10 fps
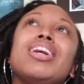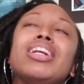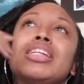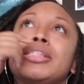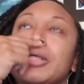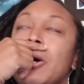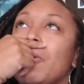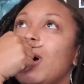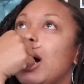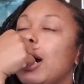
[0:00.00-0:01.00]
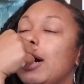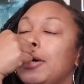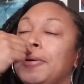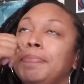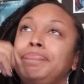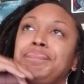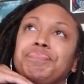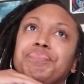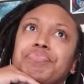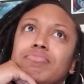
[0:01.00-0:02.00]
so
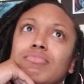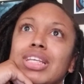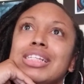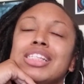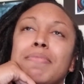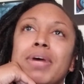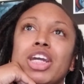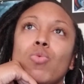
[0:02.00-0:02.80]
somebody